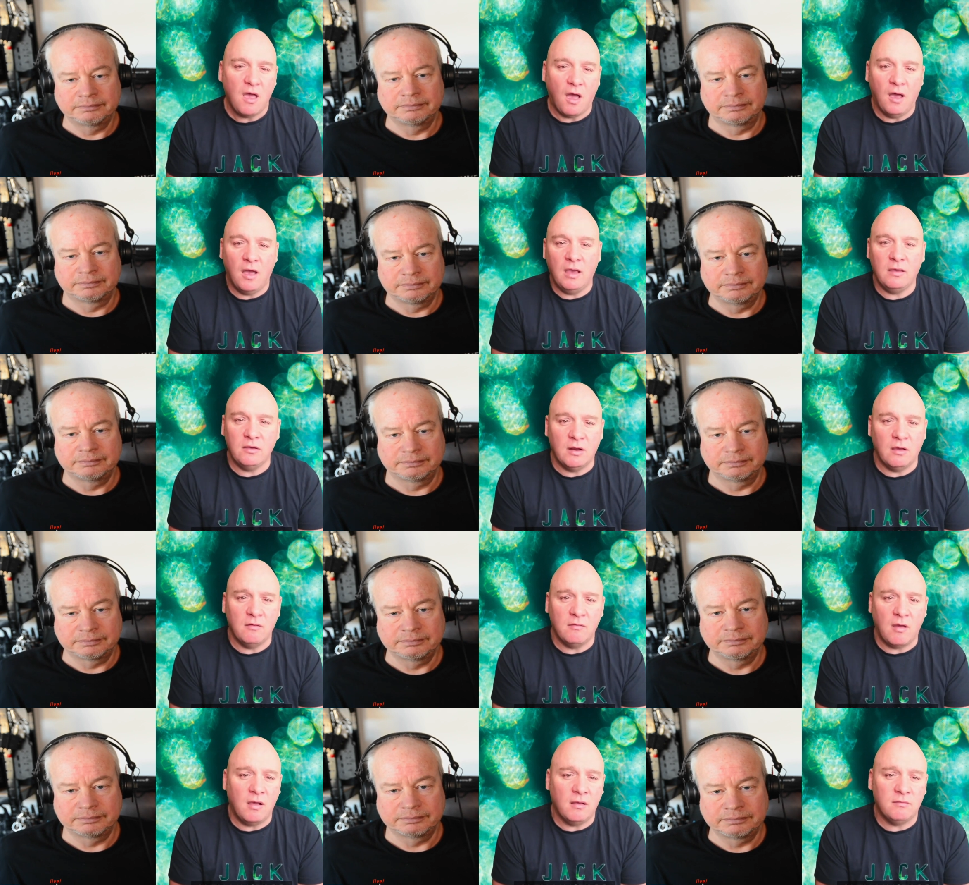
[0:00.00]
Speaker 1: You know,
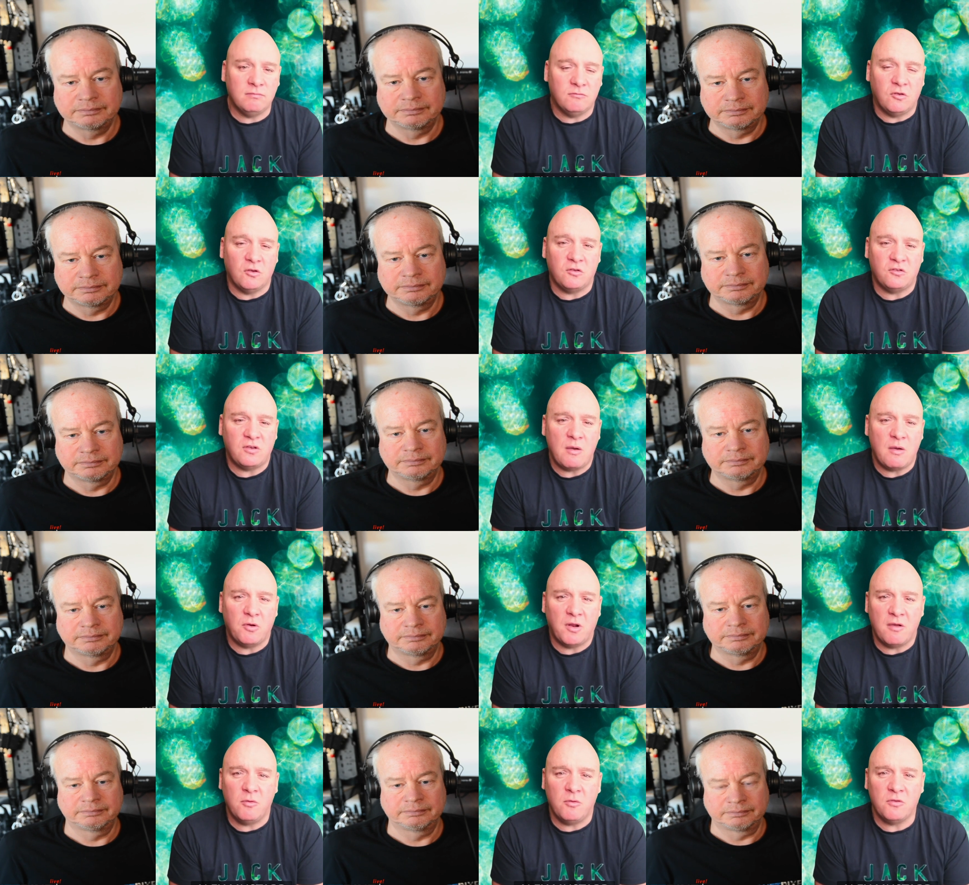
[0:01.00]
I just share what
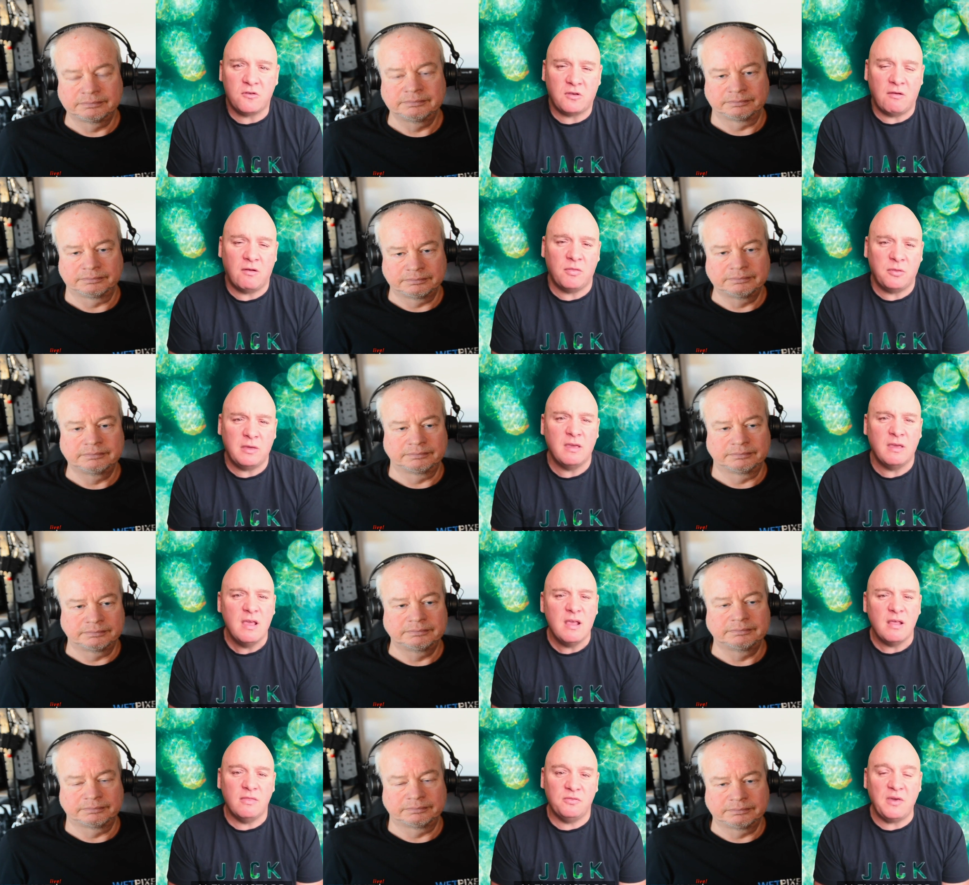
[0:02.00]
I want to share, and I think
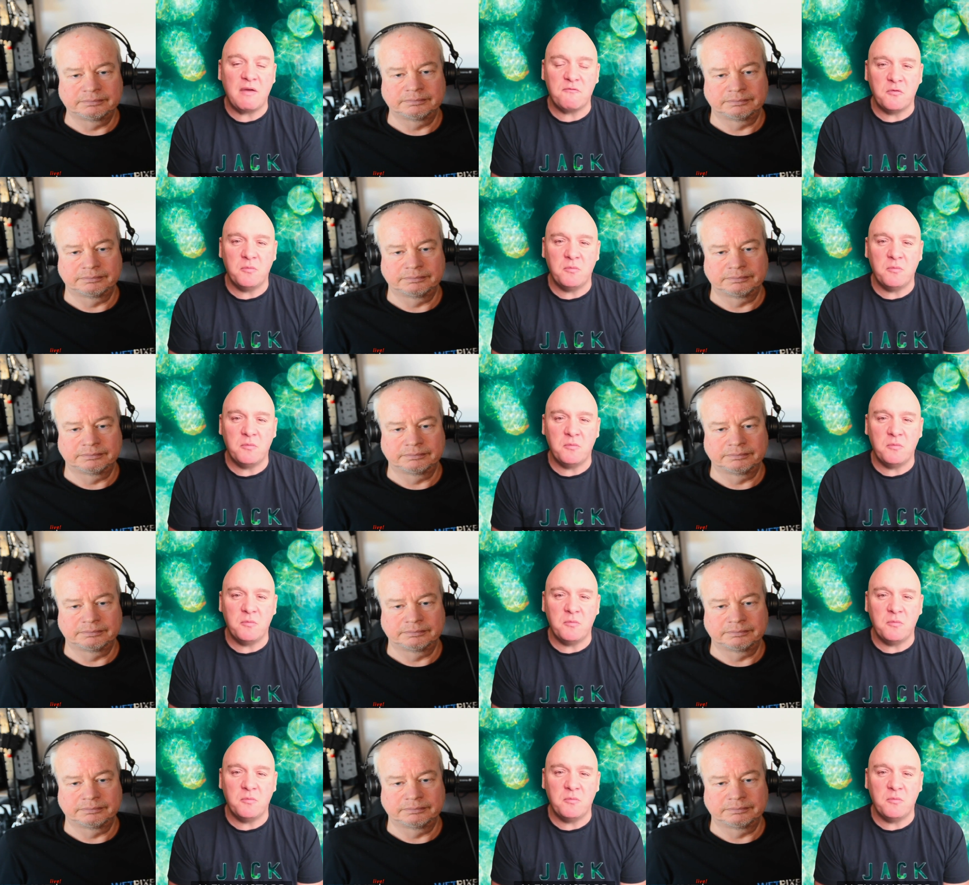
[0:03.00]
that for